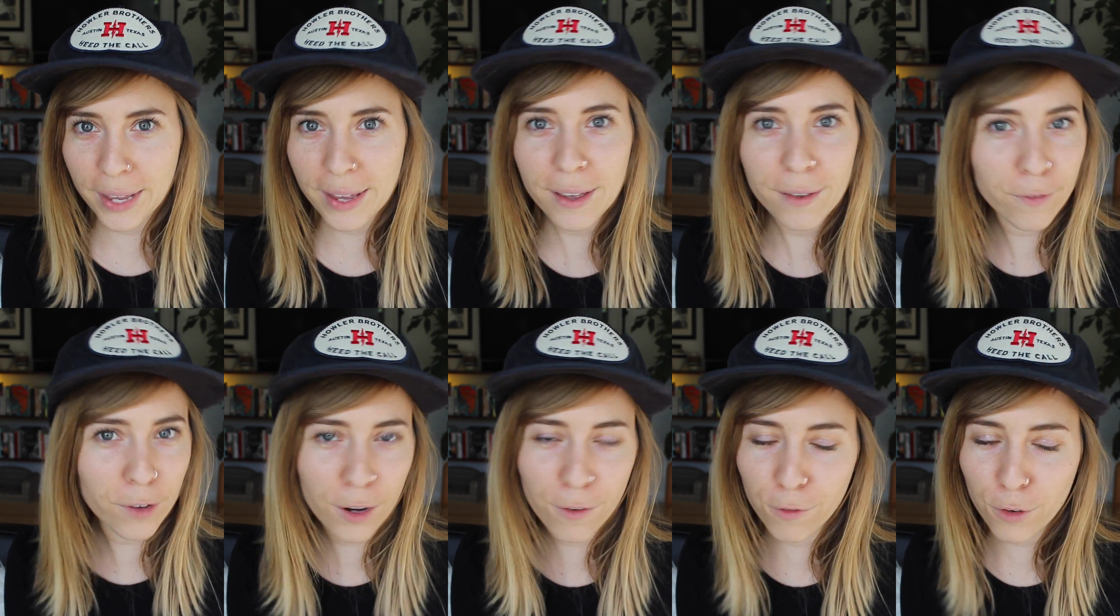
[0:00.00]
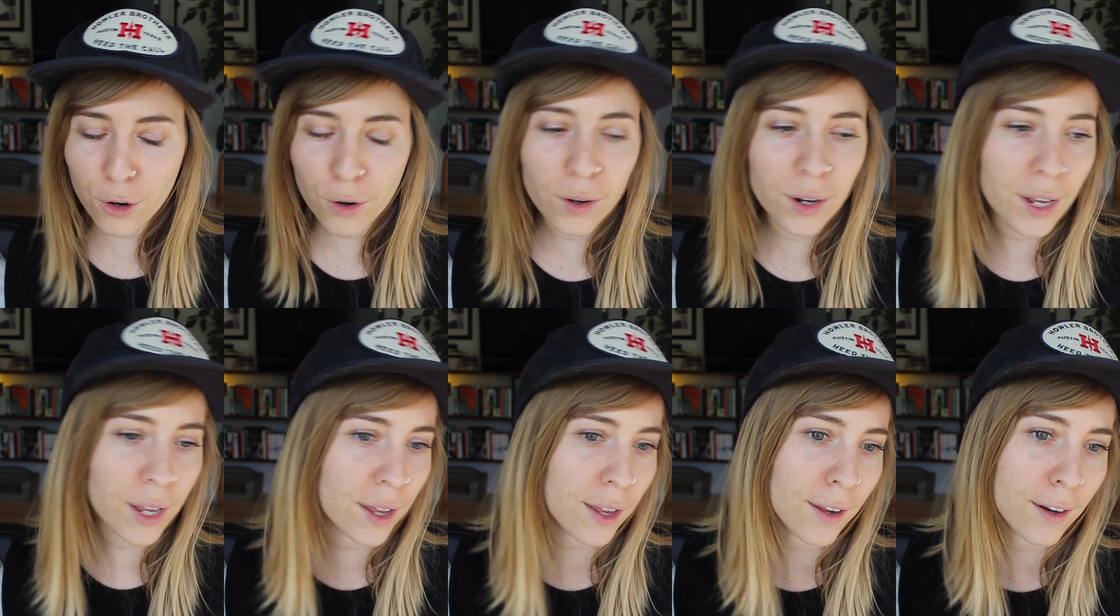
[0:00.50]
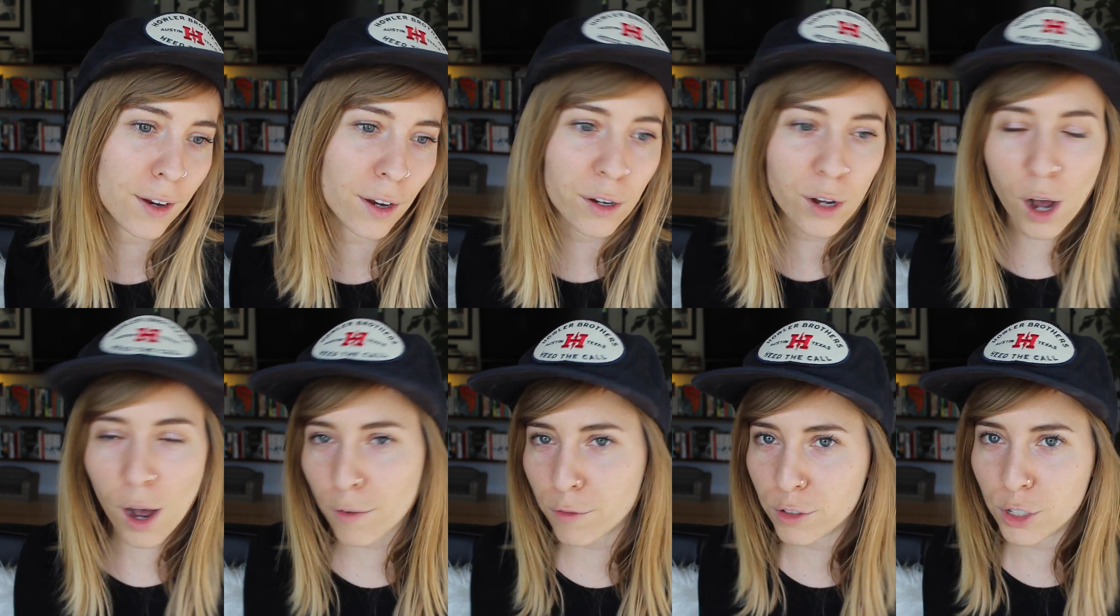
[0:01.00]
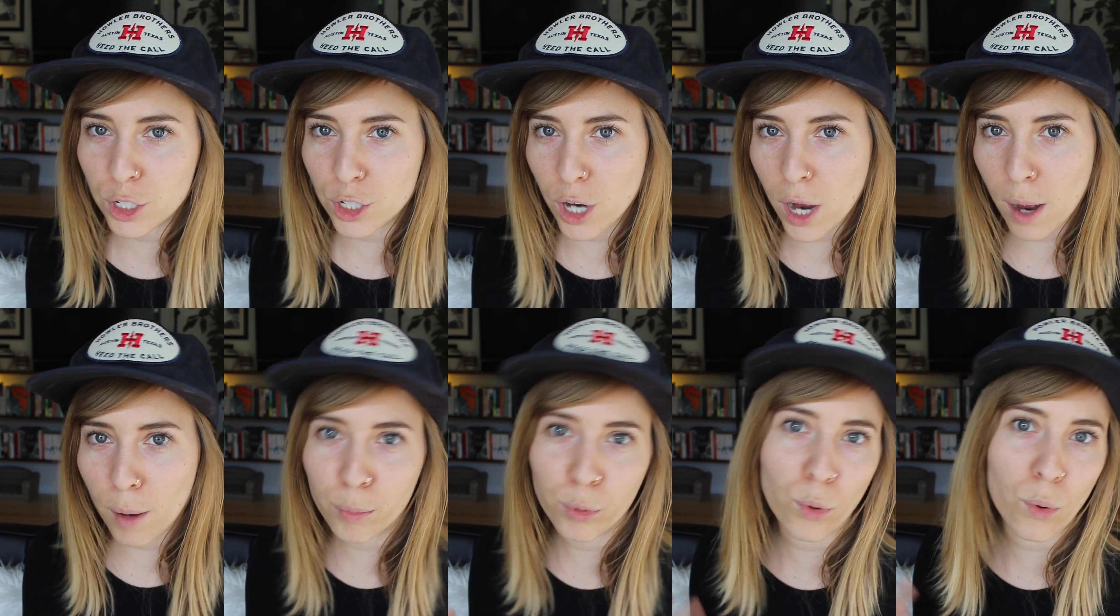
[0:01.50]
Even if you're in a coffee
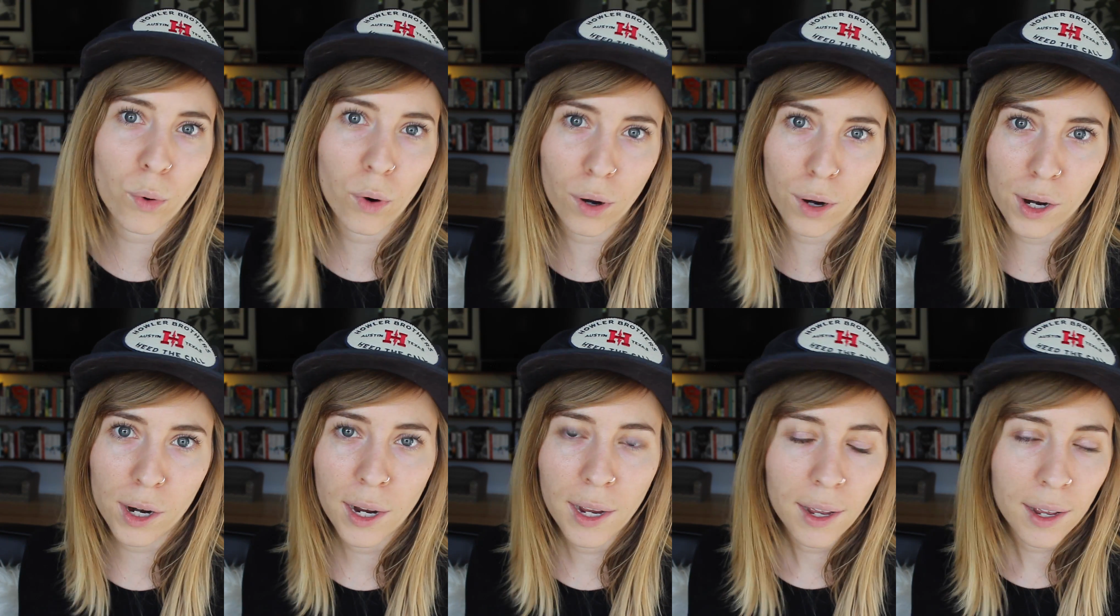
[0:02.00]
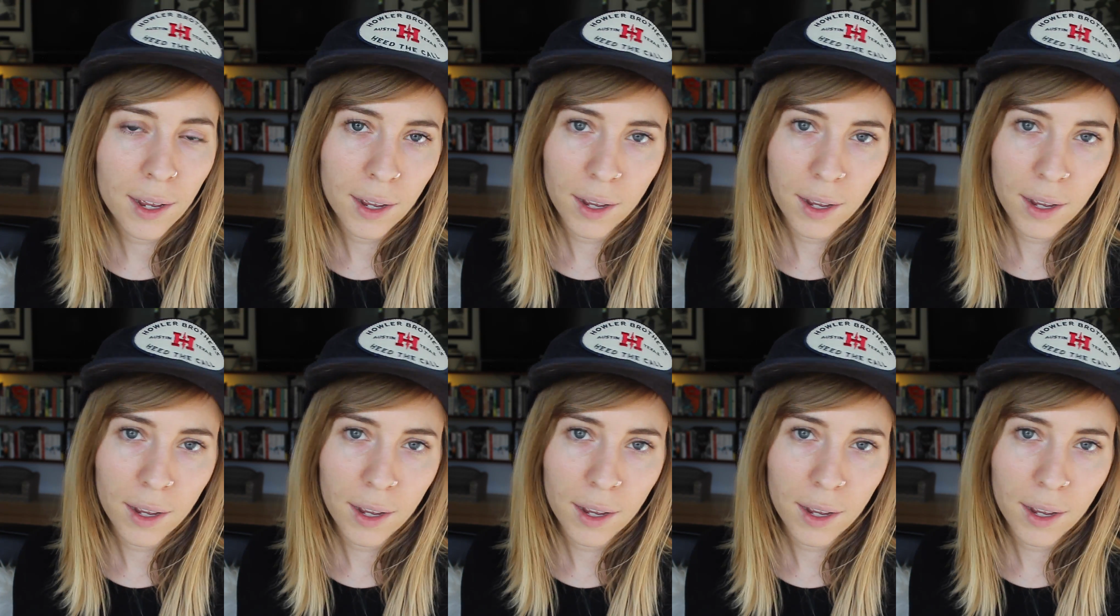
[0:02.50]
shop or